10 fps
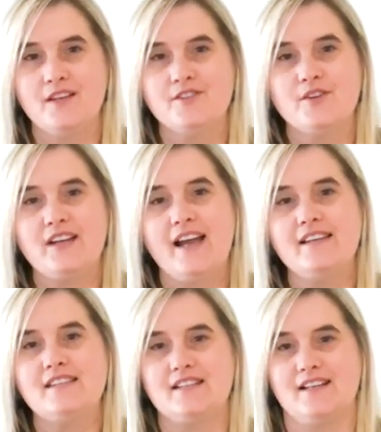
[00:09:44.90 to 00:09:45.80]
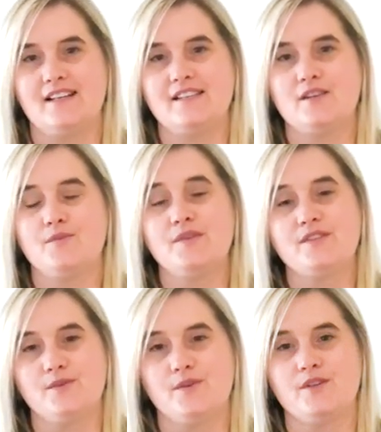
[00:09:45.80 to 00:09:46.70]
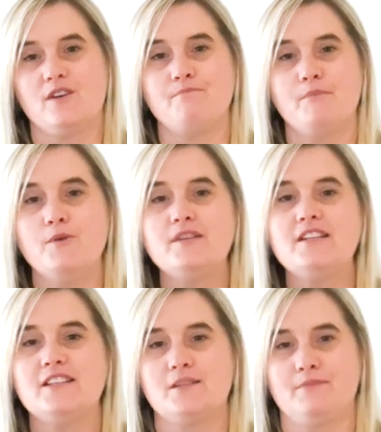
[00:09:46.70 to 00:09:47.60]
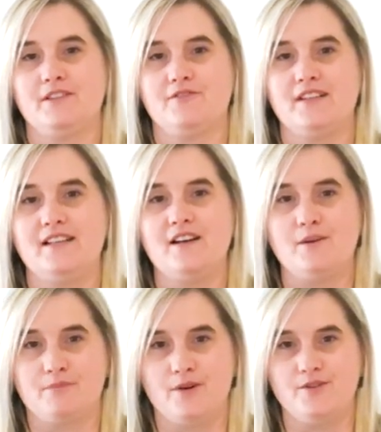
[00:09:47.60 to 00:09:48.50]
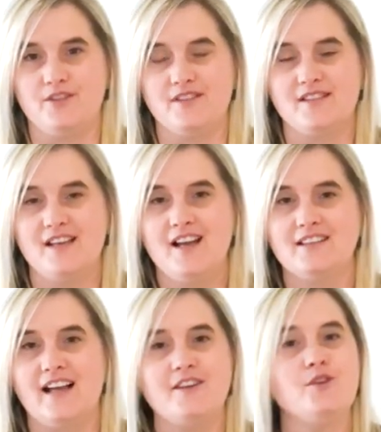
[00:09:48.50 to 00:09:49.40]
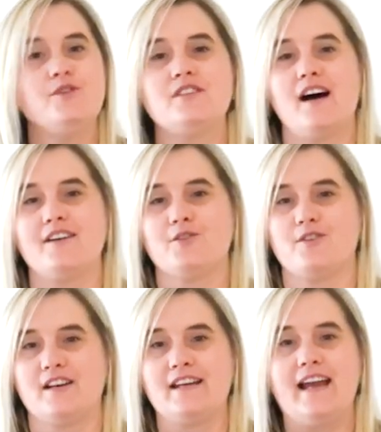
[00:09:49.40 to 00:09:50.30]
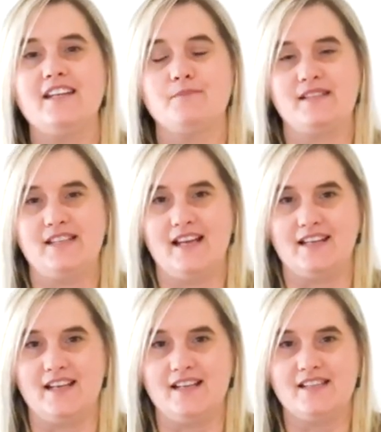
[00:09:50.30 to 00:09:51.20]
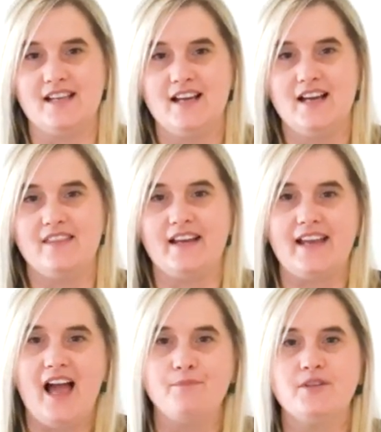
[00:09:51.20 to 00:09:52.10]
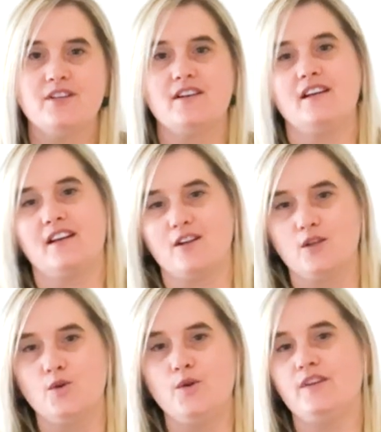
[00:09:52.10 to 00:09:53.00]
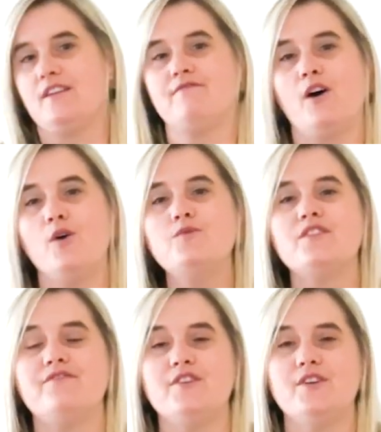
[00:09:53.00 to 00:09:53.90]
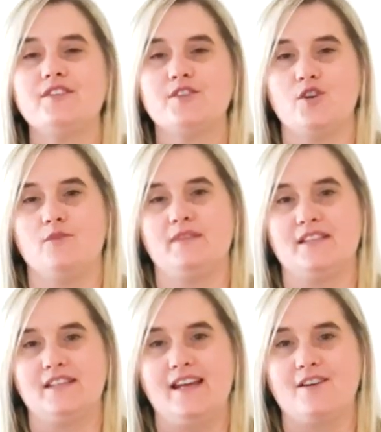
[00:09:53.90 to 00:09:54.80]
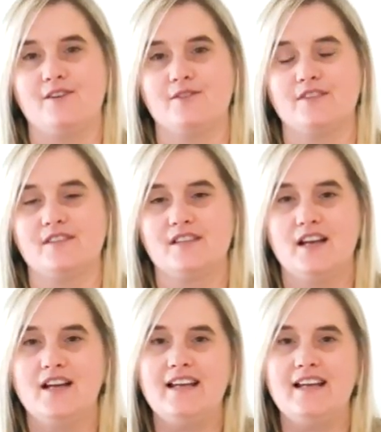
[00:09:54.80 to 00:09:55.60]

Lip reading: so case studies were sought on multidisciplinary approaches like new data or engagement techniques that capture, include and involve diverse urban stakeholders